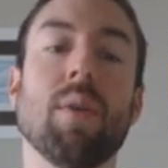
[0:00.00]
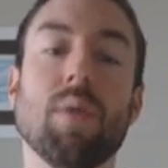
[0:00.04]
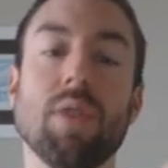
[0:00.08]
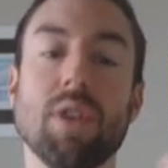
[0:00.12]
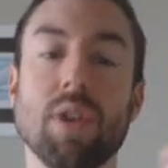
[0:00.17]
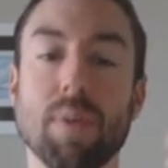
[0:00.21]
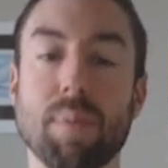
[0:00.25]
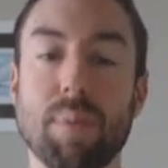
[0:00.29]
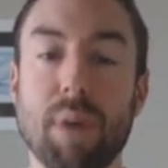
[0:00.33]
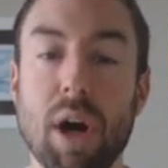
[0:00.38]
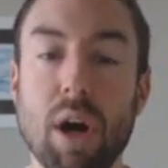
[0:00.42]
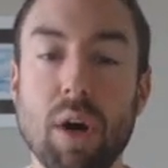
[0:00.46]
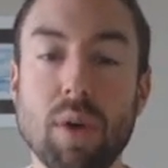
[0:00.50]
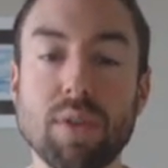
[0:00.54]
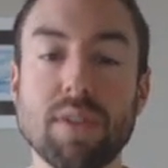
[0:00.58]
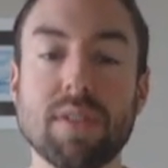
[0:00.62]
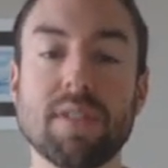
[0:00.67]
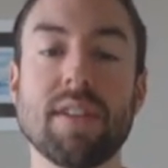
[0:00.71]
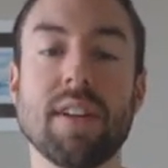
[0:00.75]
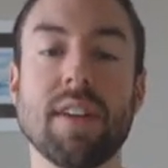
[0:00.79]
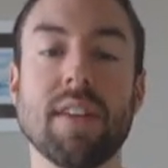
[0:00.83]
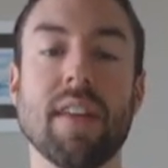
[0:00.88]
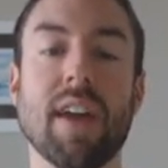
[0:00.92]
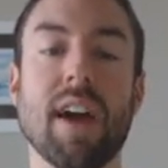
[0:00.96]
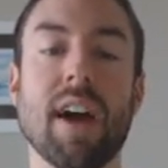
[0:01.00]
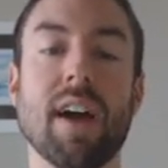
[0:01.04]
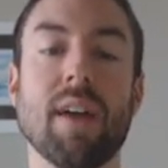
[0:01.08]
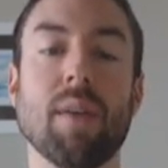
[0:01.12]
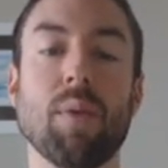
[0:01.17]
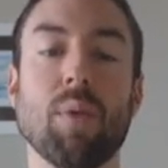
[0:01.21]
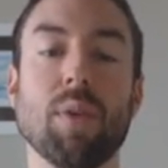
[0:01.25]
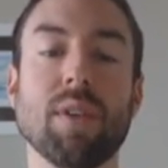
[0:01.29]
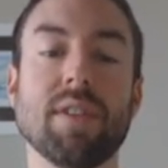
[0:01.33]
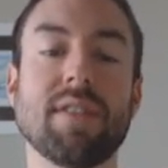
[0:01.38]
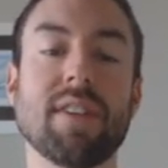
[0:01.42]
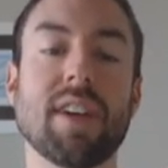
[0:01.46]
When you're posting that,
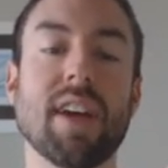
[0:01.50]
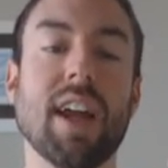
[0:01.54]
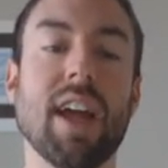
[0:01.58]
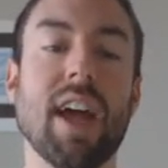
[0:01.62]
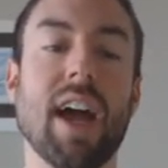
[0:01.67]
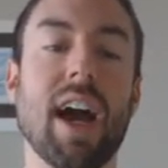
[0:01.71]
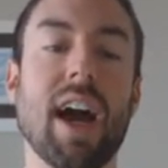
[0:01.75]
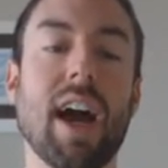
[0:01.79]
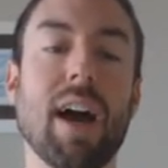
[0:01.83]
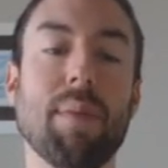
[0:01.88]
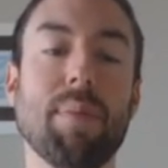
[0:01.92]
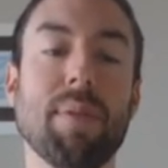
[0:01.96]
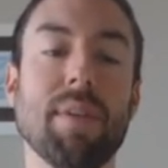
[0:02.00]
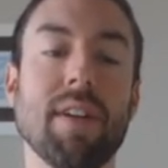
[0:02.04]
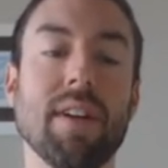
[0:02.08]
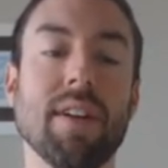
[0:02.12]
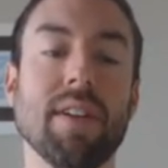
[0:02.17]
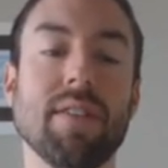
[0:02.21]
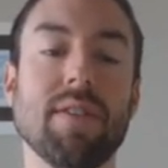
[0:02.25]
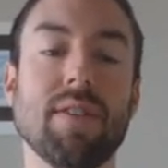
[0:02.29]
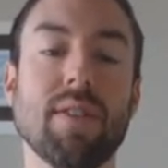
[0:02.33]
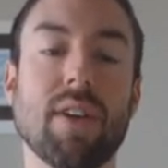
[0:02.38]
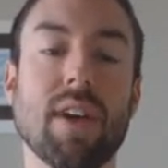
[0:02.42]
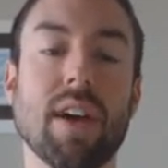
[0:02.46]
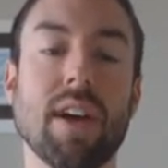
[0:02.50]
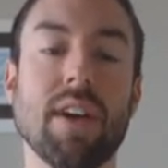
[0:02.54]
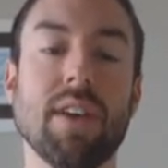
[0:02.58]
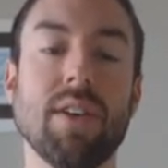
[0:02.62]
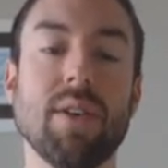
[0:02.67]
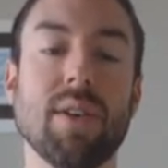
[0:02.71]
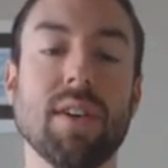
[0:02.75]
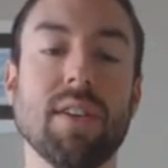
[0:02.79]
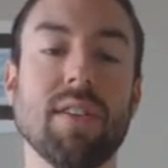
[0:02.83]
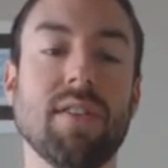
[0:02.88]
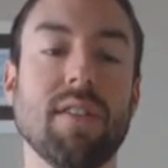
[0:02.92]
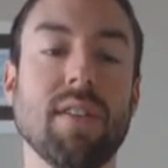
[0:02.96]
what's going to happen is, okay,
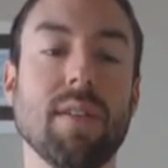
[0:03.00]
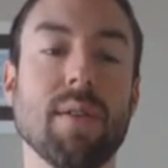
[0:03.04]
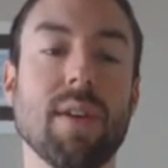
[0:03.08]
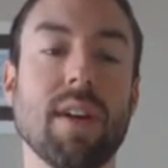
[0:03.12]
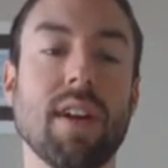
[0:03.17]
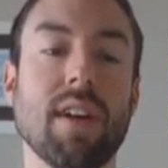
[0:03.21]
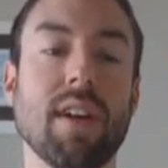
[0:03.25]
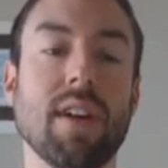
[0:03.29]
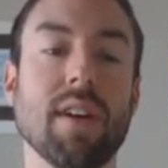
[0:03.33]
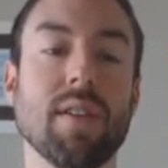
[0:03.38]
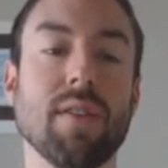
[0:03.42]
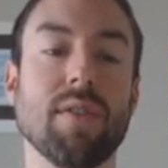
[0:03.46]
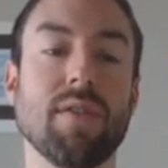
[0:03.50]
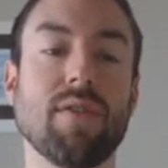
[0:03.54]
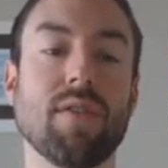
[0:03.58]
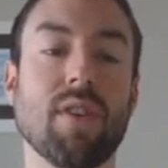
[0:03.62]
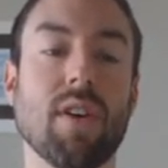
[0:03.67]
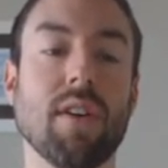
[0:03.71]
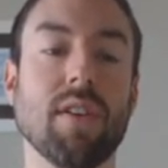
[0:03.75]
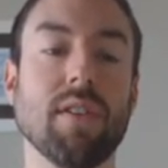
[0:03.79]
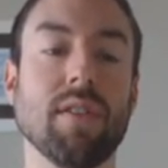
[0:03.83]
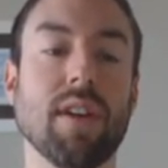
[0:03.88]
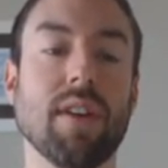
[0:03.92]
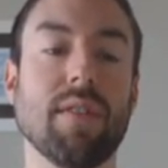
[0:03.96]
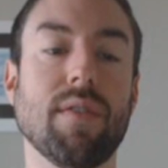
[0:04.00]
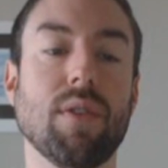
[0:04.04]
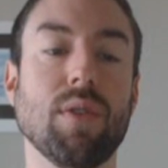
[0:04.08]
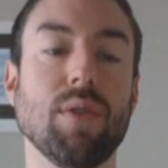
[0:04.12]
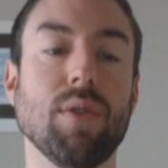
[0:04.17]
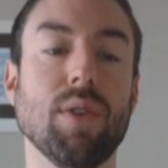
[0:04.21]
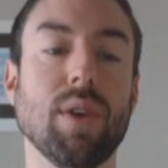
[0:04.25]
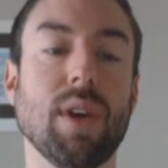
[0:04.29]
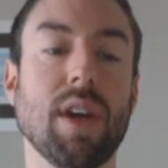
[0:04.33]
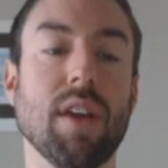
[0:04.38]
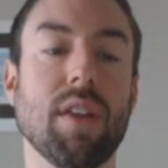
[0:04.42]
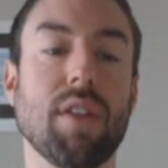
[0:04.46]
you can see right here, starter level,
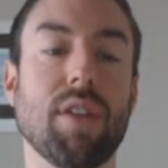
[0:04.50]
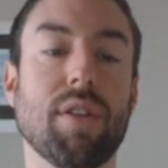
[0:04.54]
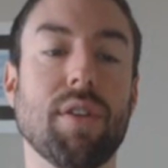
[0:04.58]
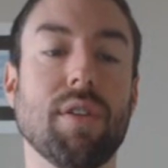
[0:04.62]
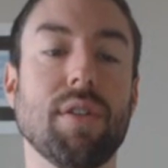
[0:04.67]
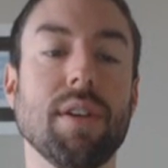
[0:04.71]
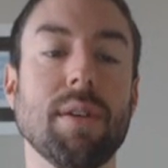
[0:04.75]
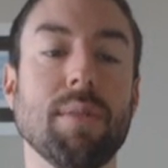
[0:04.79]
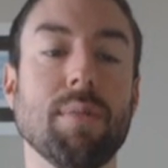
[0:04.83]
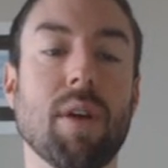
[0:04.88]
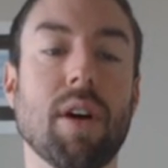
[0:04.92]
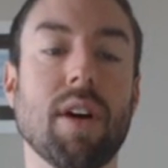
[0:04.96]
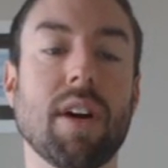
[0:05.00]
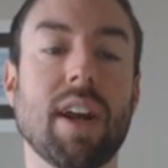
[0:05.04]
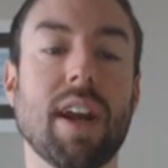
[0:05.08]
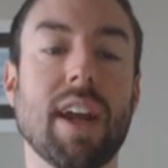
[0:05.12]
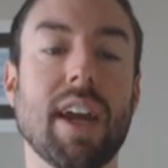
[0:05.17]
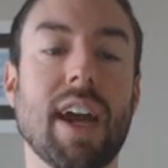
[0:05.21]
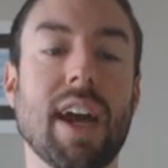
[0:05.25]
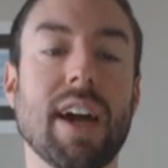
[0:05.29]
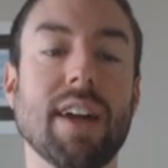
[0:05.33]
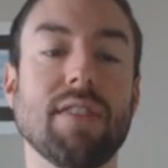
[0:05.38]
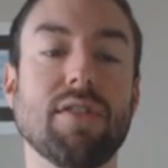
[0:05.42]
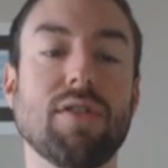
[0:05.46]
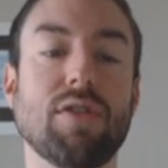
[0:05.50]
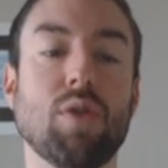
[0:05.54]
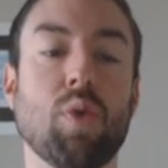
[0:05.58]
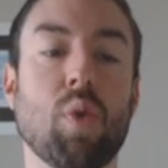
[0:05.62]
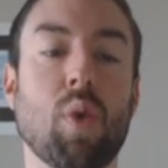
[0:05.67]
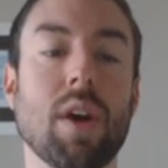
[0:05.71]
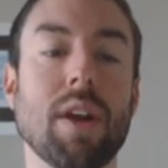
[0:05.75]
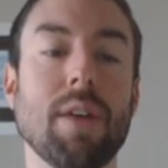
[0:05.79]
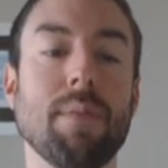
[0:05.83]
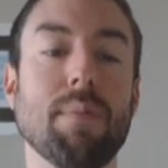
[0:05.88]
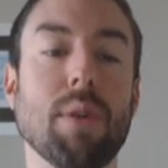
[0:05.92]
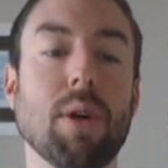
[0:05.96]
you get 30 marketing ads,
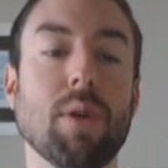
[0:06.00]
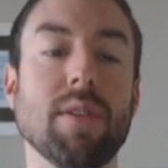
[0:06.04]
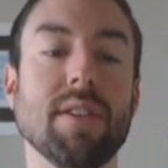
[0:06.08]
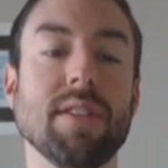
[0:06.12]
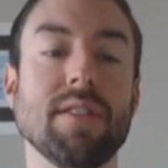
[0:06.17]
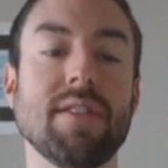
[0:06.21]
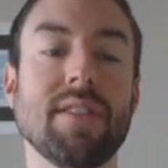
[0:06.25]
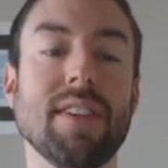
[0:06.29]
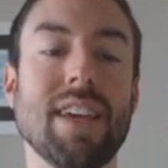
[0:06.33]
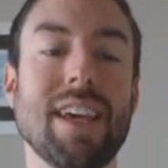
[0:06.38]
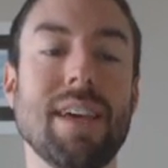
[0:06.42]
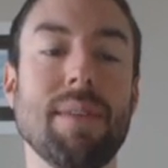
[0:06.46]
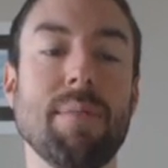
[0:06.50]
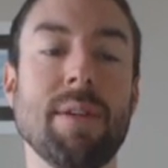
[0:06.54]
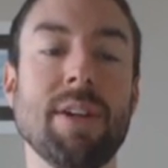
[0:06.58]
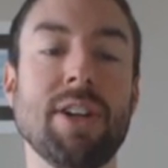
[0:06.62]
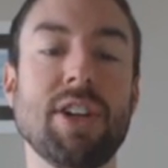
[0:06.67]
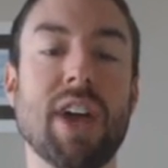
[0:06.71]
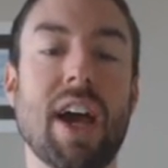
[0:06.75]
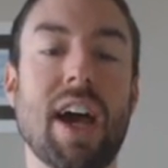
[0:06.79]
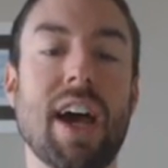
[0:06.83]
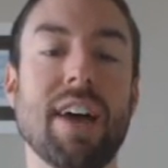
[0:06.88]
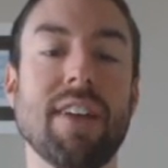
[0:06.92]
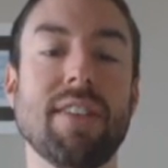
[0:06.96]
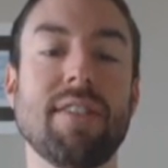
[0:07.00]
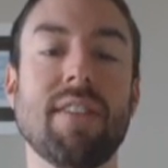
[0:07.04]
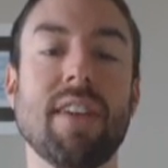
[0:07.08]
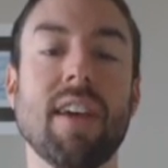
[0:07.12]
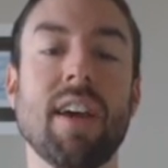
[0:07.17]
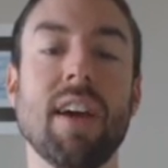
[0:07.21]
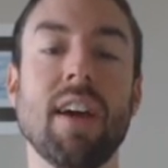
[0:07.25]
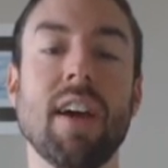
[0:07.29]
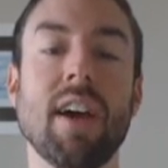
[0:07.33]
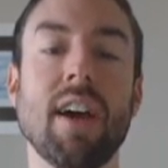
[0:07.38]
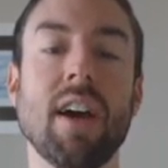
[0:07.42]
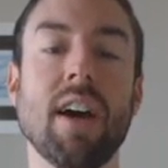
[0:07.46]
20 bonus image
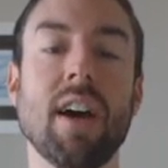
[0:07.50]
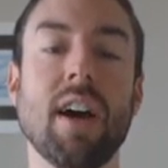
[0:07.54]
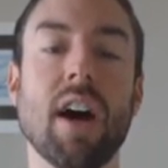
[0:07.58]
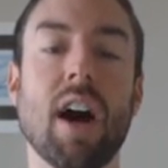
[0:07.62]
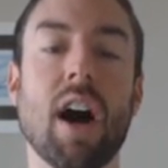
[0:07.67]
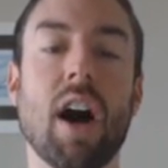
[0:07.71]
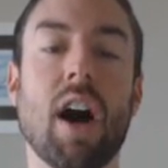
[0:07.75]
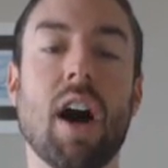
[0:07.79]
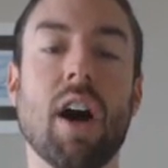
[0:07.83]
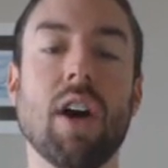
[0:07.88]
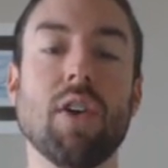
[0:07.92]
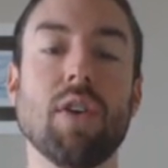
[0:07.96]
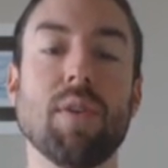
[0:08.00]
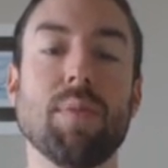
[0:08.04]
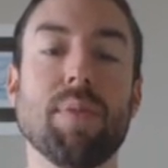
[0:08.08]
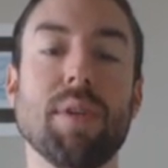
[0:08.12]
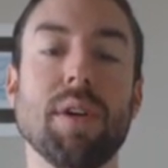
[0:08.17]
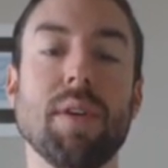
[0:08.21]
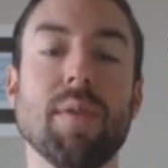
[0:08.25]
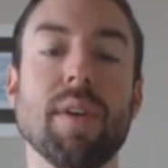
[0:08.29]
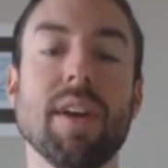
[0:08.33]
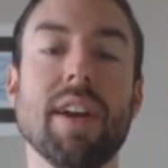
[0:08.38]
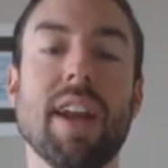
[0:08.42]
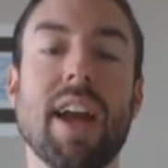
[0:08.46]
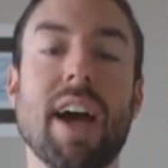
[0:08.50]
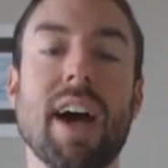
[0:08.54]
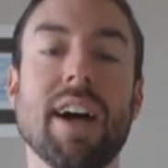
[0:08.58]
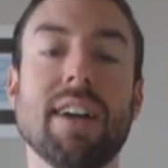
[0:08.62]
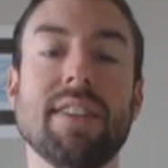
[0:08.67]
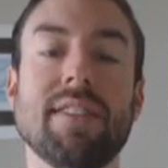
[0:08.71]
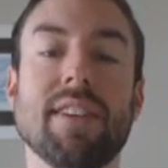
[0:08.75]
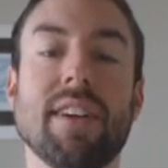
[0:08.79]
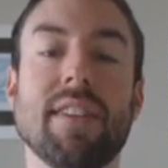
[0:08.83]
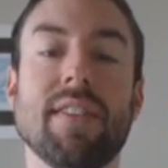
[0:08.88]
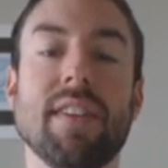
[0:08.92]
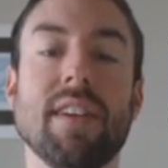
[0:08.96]
ads, 100 pre-written
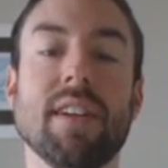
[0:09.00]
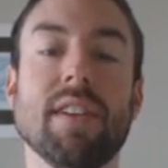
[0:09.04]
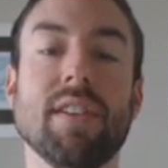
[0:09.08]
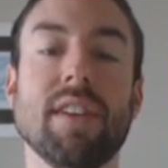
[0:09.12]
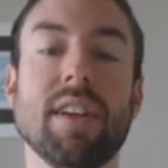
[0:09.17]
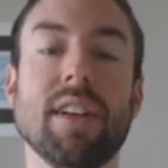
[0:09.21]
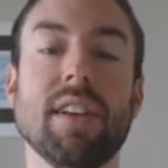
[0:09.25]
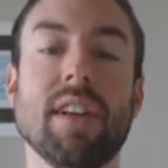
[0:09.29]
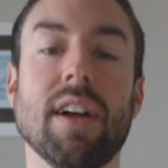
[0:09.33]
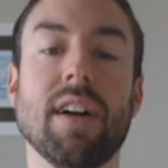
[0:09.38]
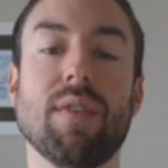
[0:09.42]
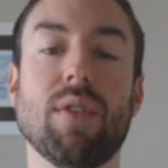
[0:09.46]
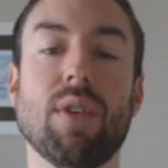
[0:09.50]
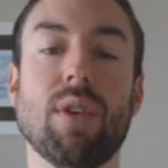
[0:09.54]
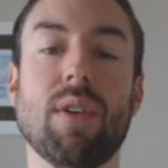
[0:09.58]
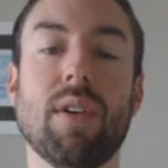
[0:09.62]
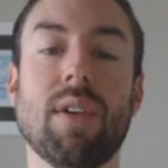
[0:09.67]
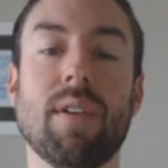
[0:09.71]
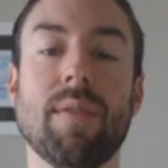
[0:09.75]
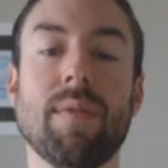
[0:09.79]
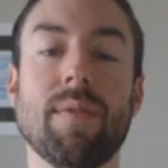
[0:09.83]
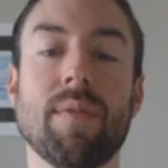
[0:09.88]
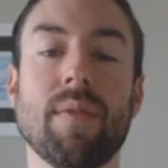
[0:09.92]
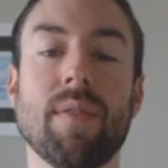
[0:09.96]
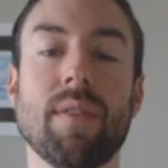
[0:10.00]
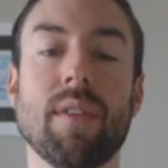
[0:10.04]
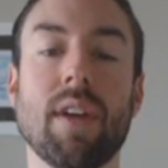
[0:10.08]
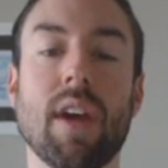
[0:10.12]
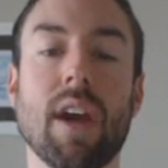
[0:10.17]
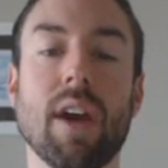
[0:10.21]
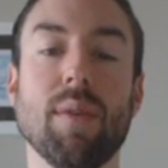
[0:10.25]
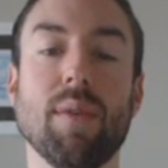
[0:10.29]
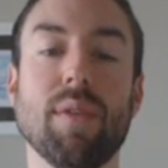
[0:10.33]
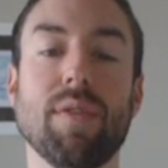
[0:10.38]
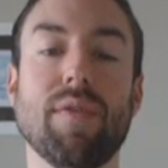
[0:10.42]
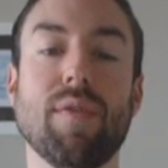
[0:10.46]
ads at the elite level,
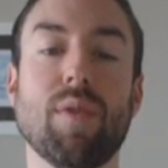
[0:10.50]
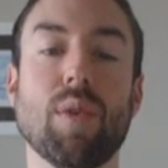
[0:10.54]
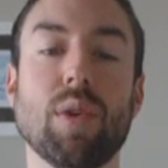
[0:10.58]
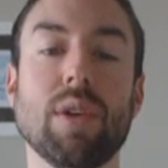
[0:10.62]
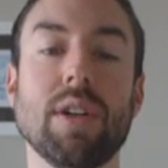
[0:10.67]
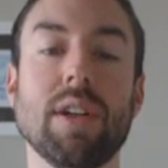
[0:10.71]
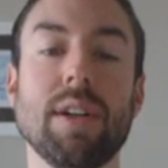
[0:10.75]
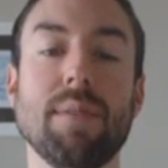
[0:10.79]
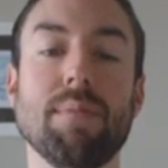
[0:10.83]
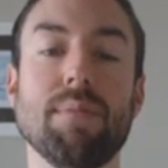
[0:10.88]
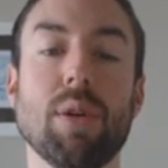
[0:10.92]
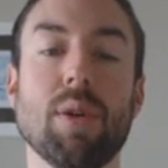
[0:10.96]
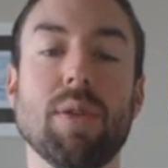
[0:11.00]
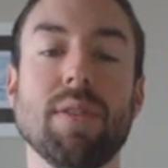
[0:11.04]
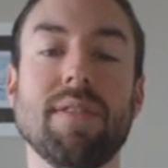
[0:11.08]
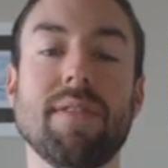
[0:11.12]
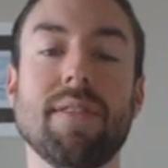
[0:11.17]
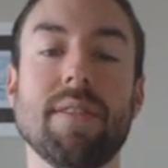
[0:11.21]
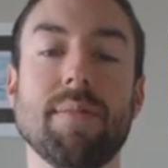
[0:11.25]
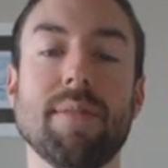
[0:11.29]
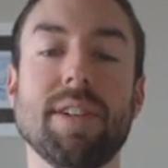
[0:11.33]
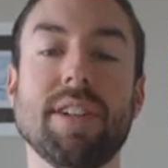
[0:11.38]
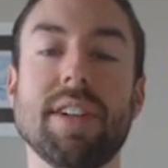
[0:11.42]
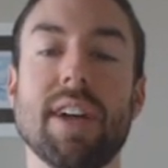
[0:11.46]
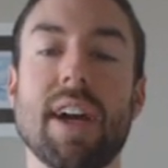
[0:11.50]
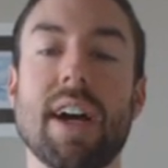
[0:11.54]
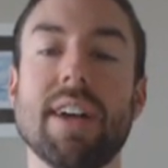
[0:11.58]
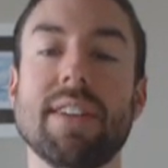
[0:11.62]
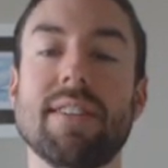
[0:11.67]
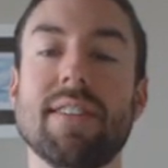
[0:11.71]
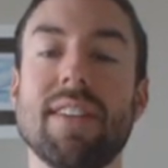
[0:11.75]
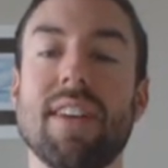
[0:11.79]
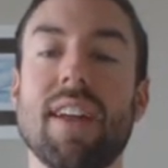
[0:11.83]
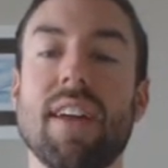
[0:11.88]
okay, with 40 bonus image ads.